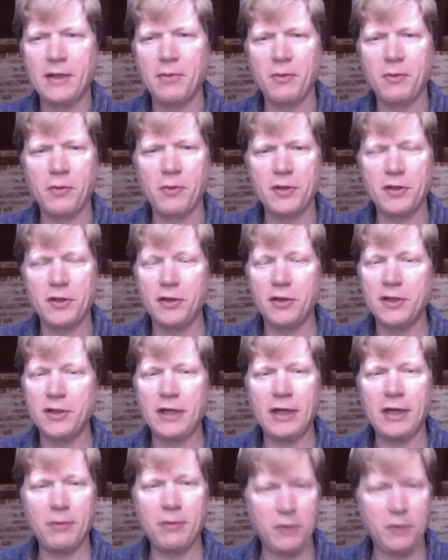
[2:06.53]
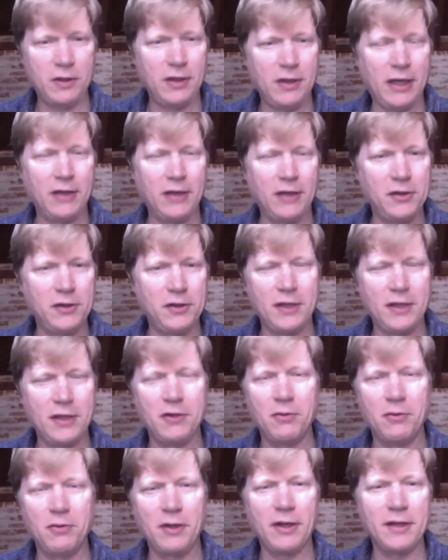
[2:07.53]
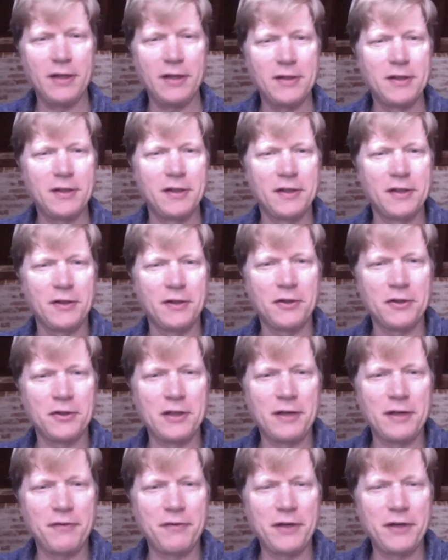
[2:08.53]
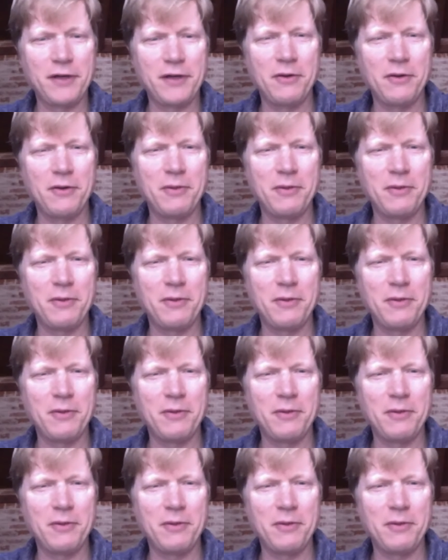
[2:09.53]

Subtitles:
I mean, was there a time when, like you said, you realized it's a little tougher here?